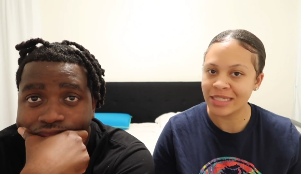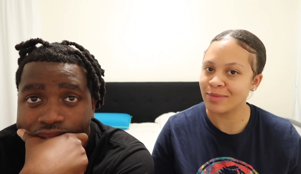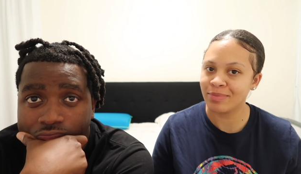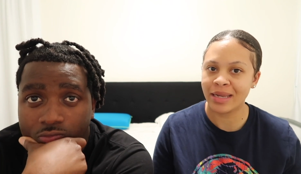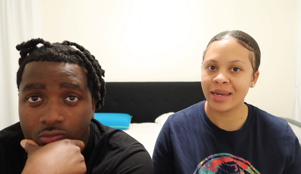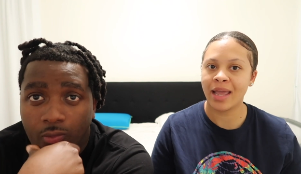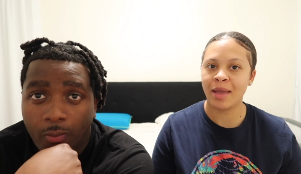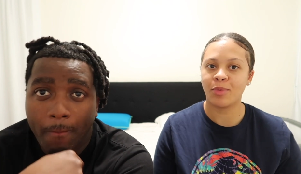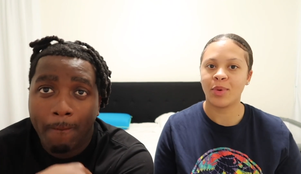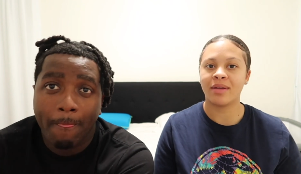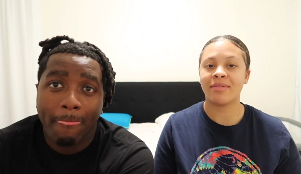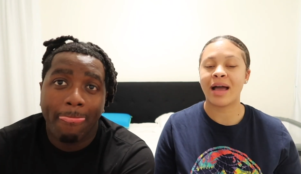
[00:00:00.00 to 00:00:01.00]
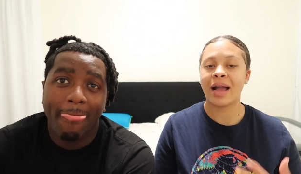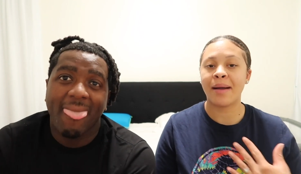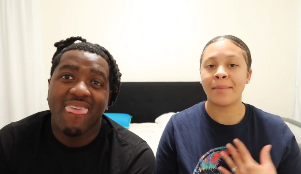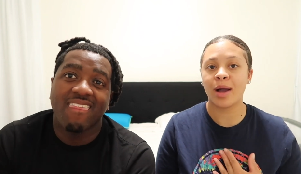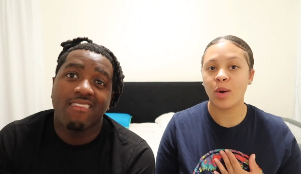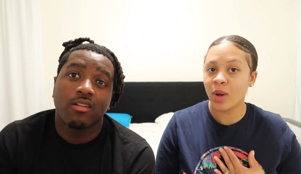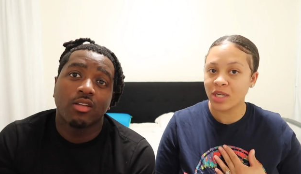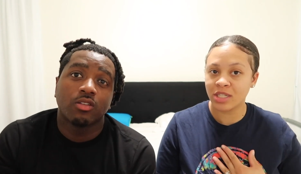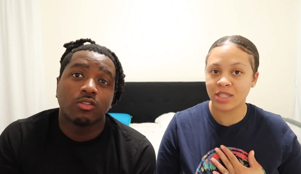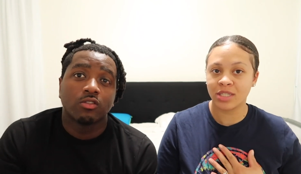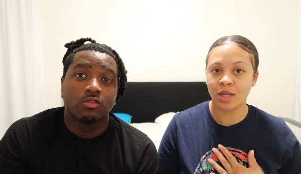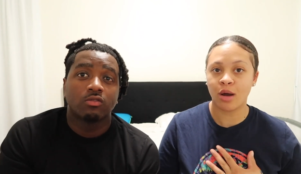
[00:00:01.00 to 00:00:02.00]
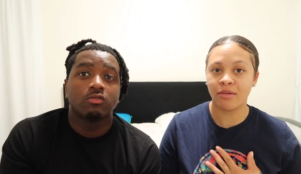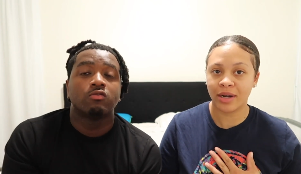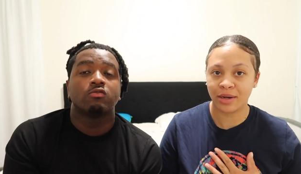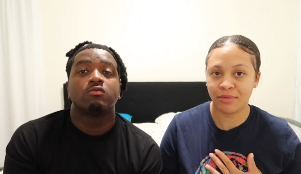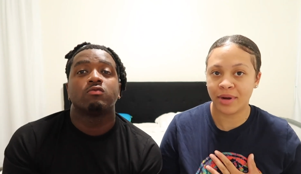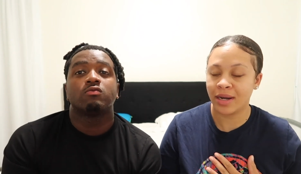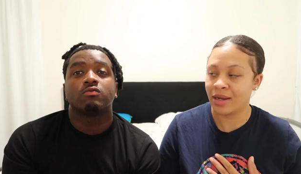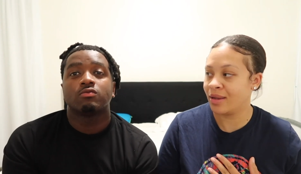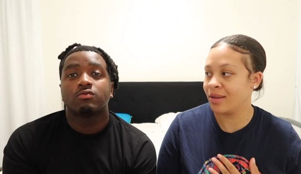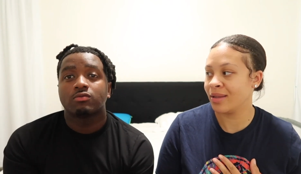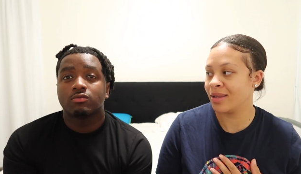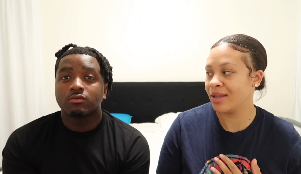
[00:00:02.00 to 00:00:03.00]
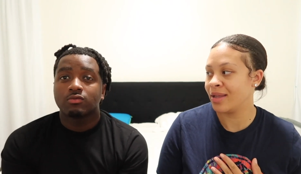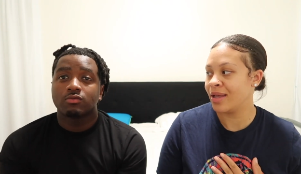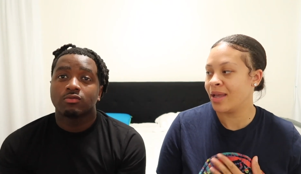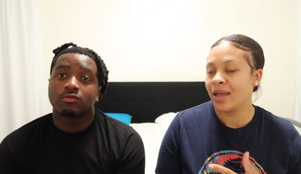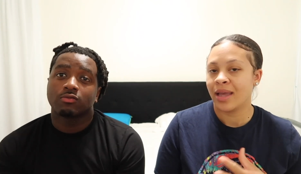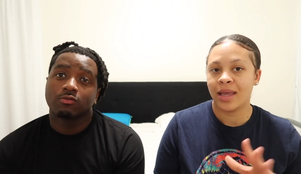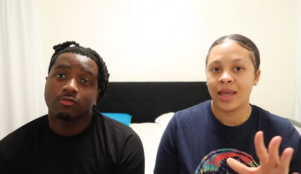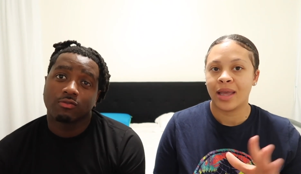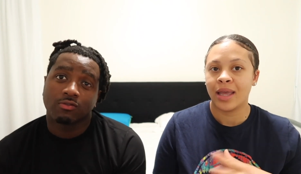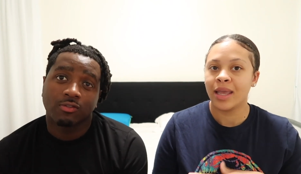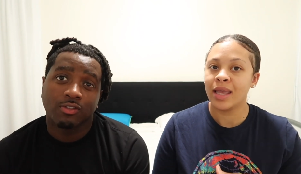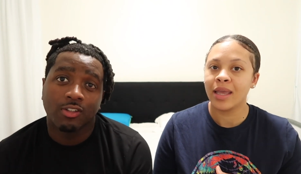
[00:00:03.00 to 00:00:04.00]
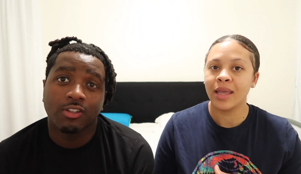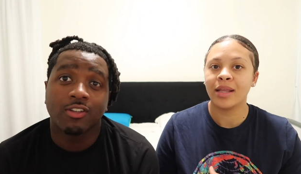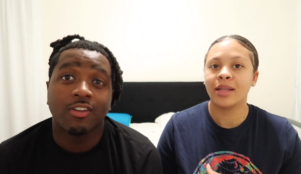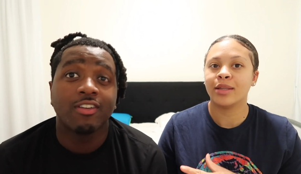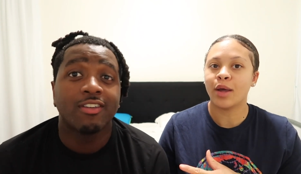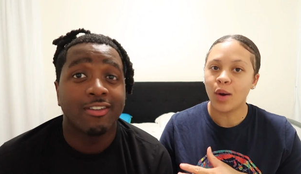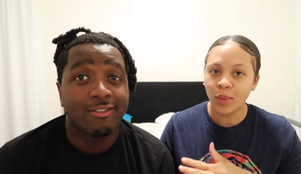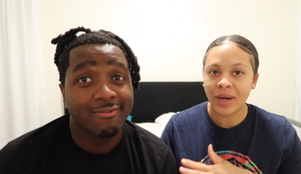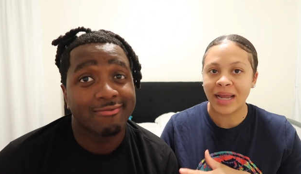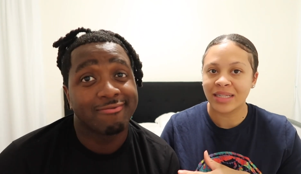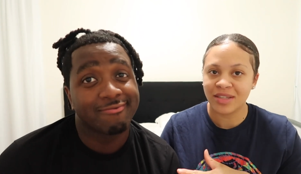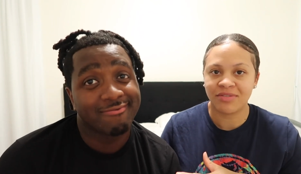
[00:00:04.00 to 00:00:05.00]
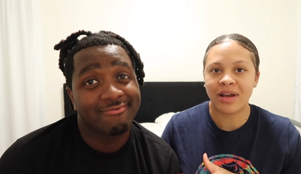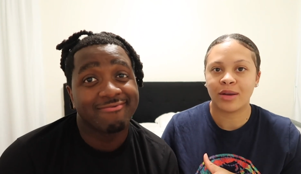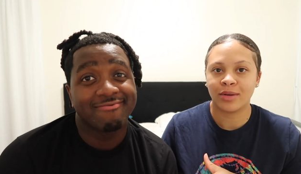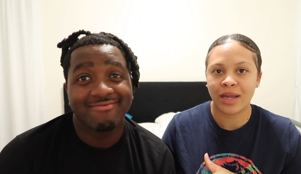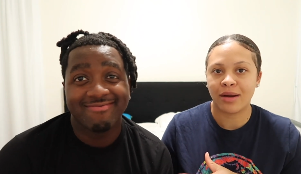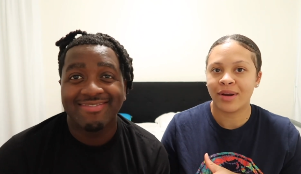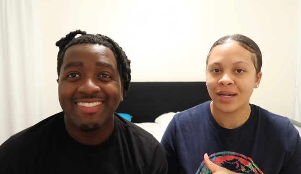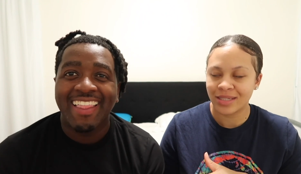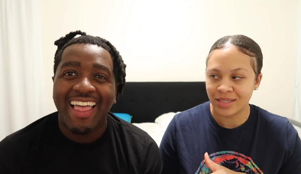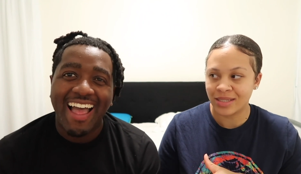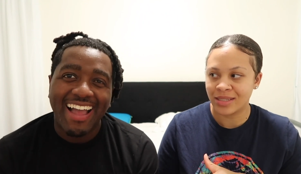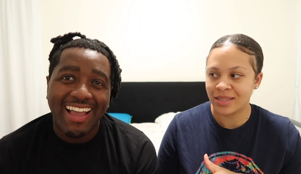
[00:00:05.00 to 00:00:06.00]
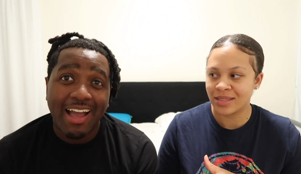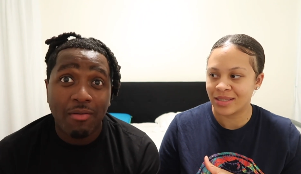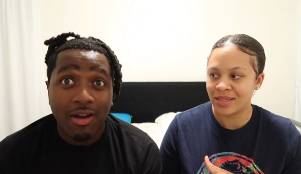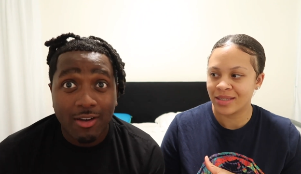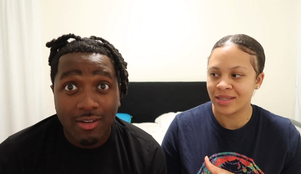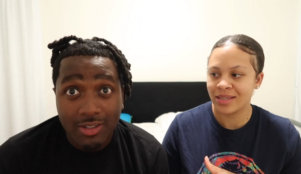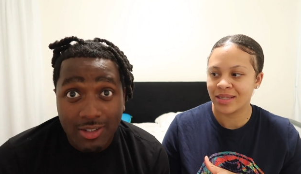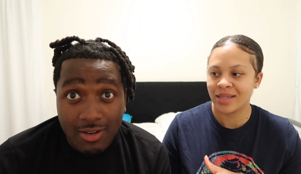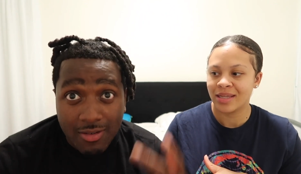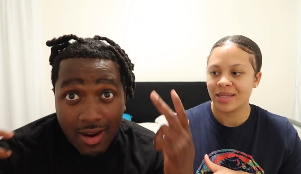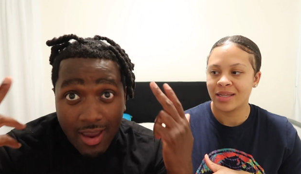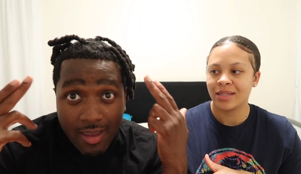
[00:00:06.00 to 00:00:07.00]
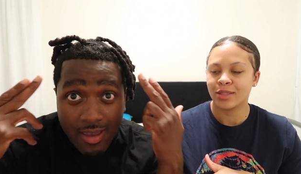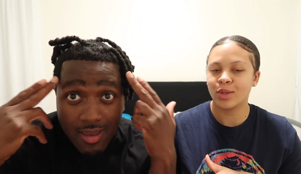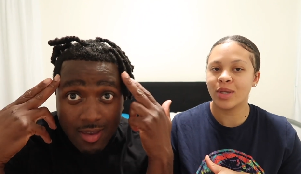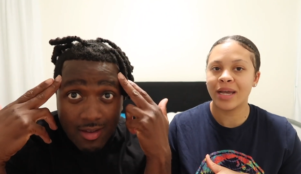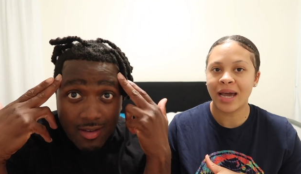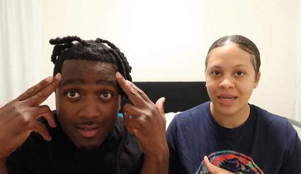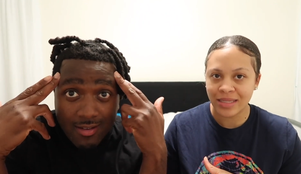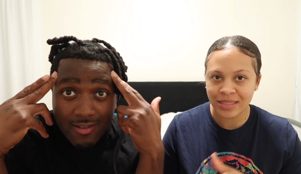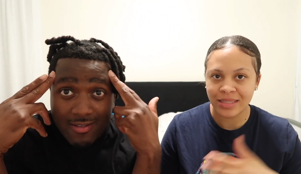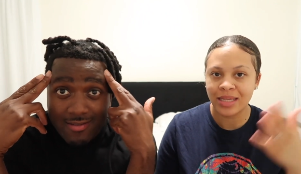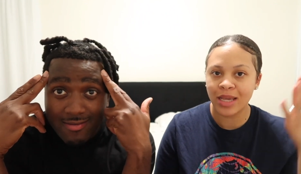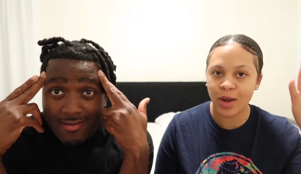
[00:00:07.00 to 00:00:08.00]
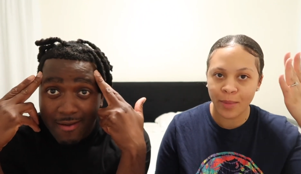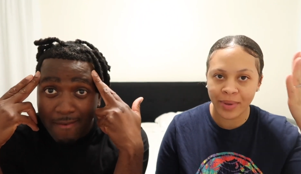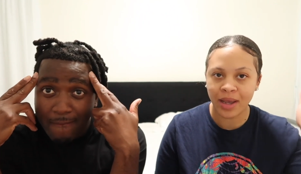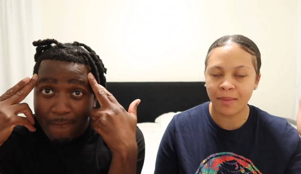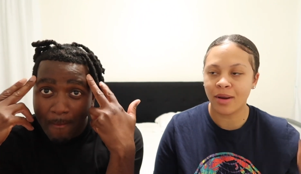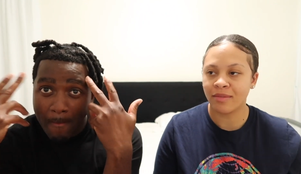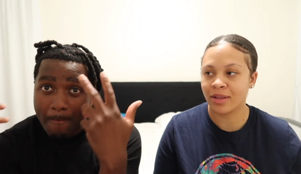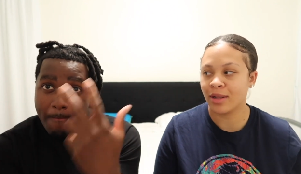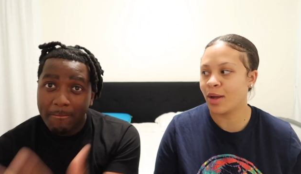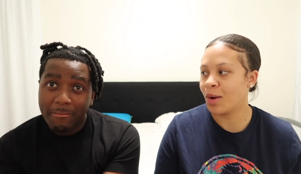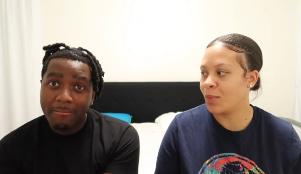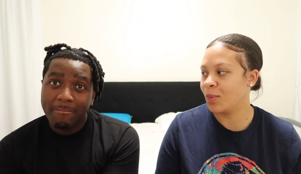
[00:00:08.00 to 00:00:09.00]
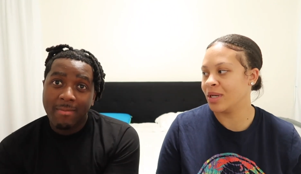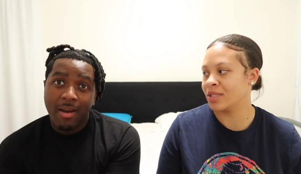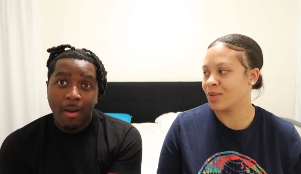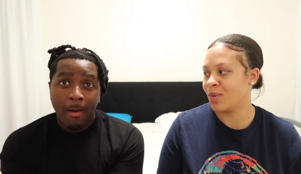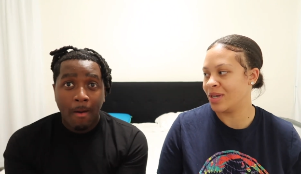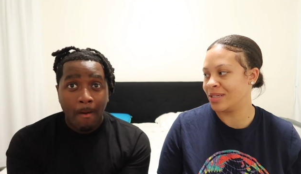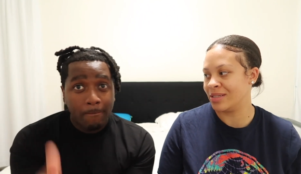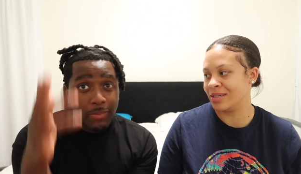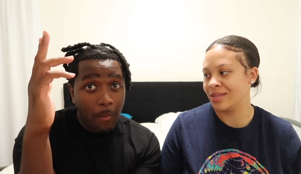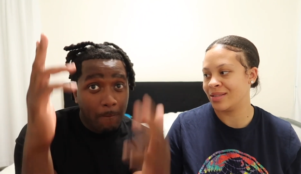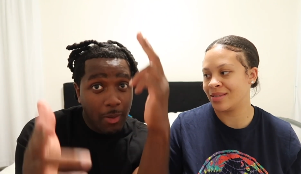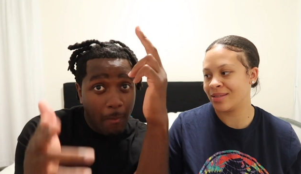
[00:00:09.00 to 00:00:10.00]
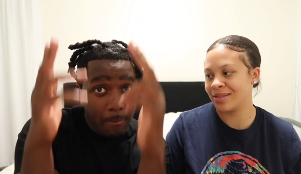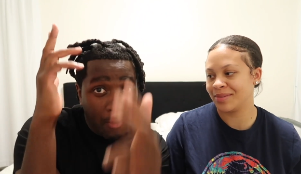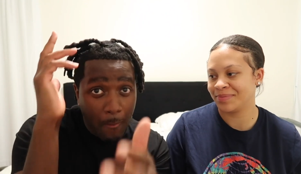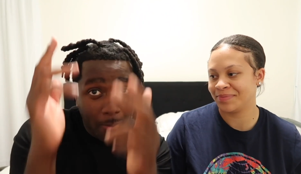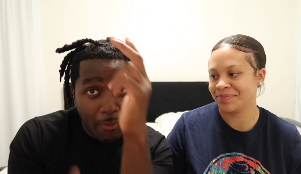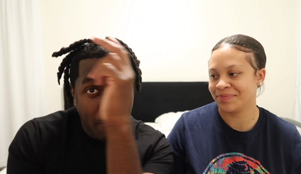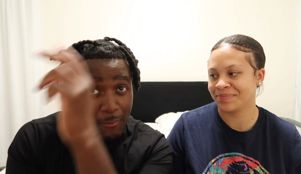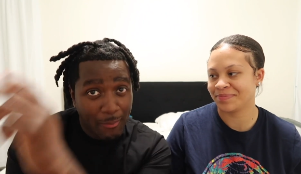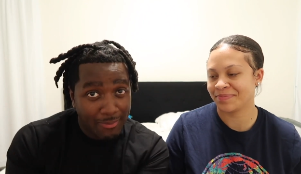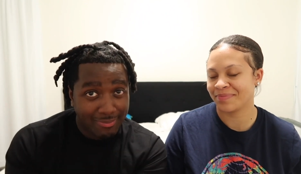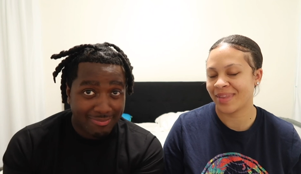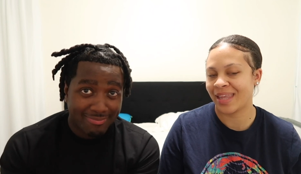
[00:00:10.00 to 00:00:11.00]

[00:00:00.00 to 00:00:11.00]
Speaker 1: to just play the game or whatever. I got my questions already ready. He don't like to follow directions.
Speaker 2: I got my question right
Speaker 1: so here. So he he's going to be coming off the dome with his question. Boom, boom, boom, boom.